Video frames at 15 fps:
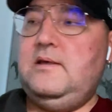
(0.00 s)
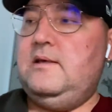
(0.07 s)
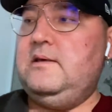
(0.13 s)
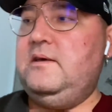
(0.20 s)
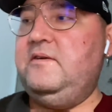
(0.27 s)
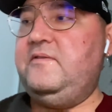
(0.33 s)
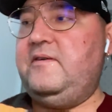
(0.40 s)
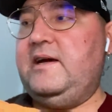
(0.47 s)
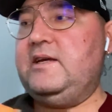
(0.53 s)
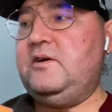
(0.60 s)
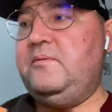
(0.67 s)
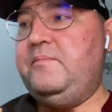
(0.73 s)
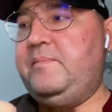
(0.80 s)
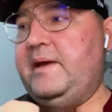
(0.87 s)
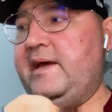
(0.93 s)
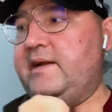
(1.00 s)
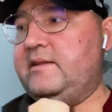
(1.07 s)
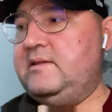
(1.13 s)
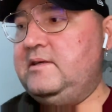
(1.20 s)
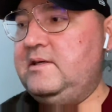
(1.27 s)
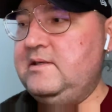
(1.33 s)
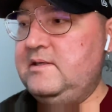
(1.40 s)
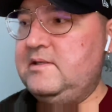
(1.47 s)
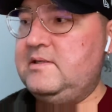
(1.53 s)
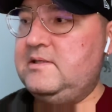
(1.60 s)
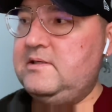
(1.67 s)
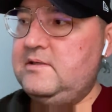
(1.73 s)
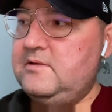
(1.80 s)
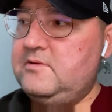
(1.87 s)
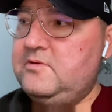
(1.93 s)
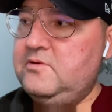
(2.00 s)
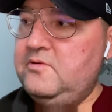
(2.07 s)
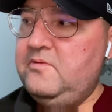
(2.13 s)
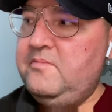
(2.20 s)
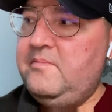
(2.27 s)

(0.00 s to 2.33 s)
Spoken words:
if I compare these to